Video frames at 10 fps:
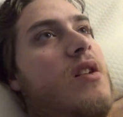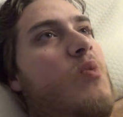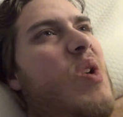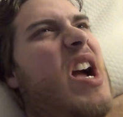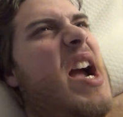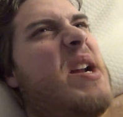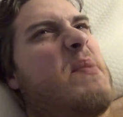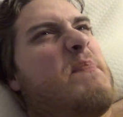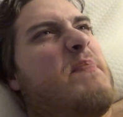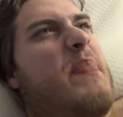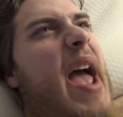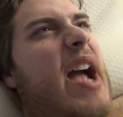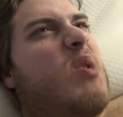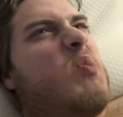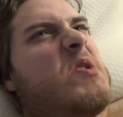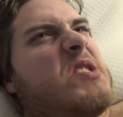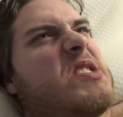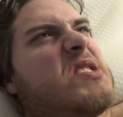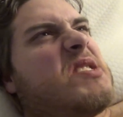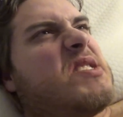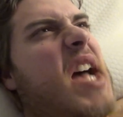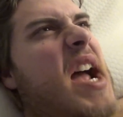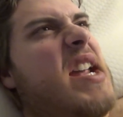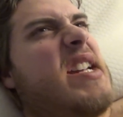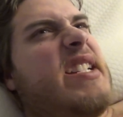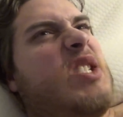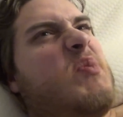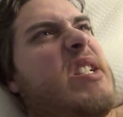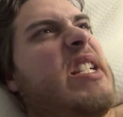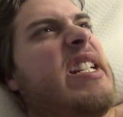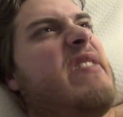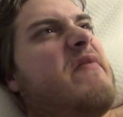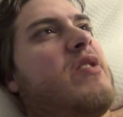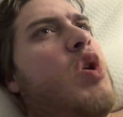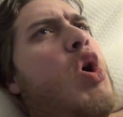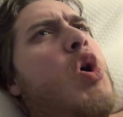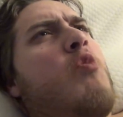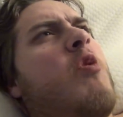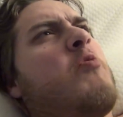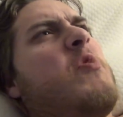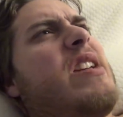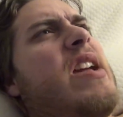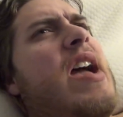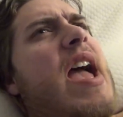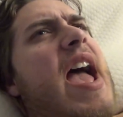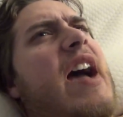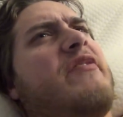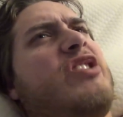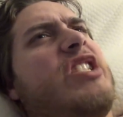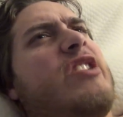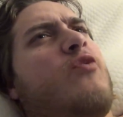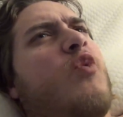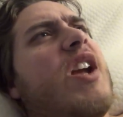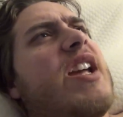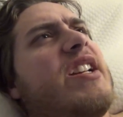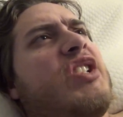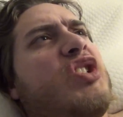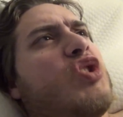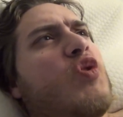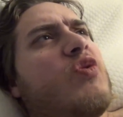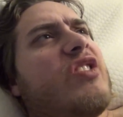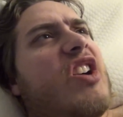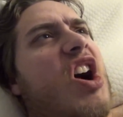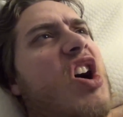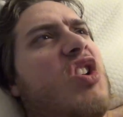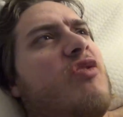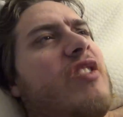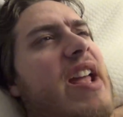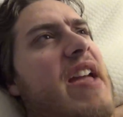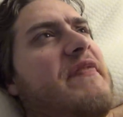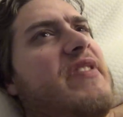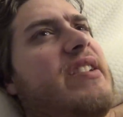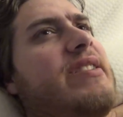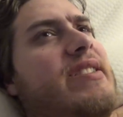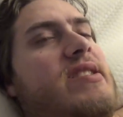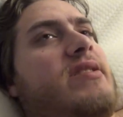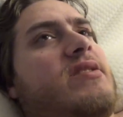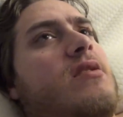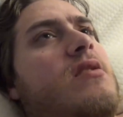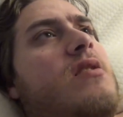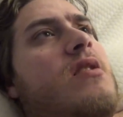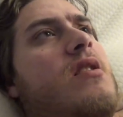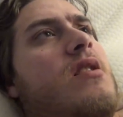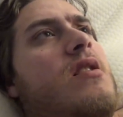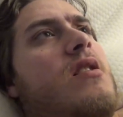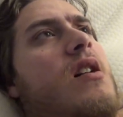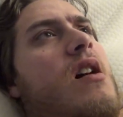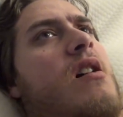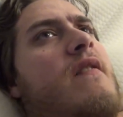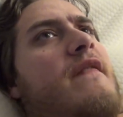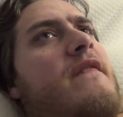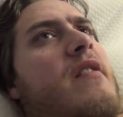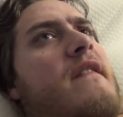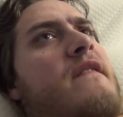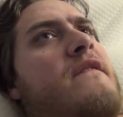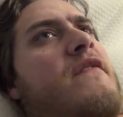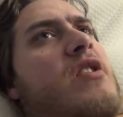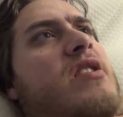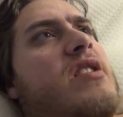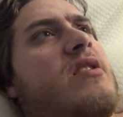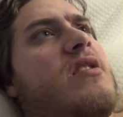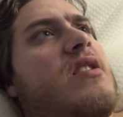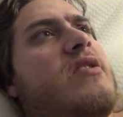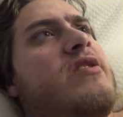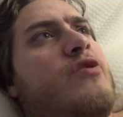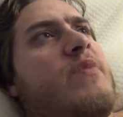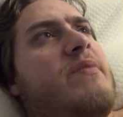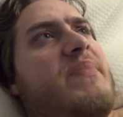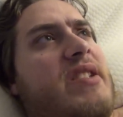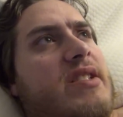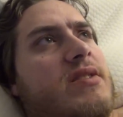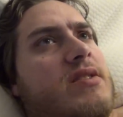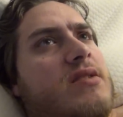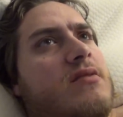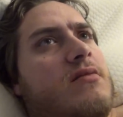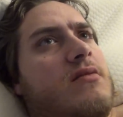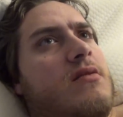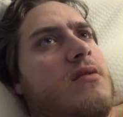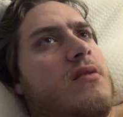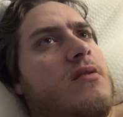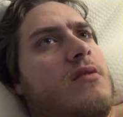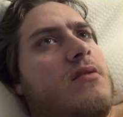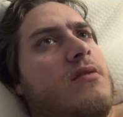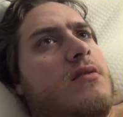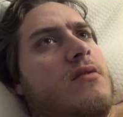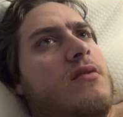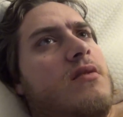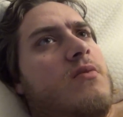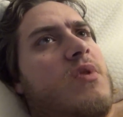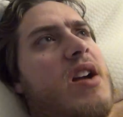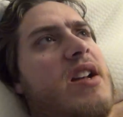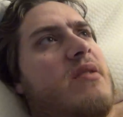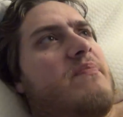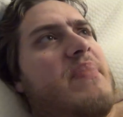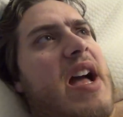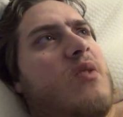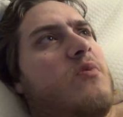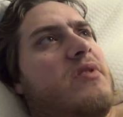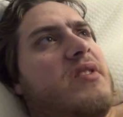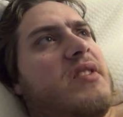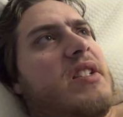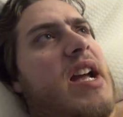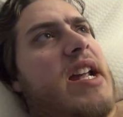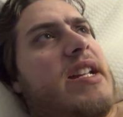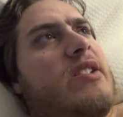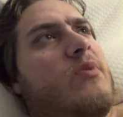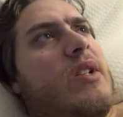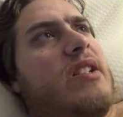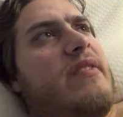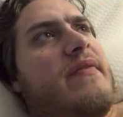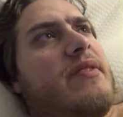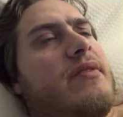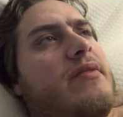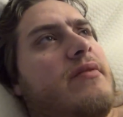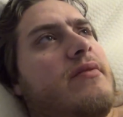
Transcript: What kind of backward society do we live in where we have to degrade certain color and ethnicities of fucking human beings? What kind of backward society do we live in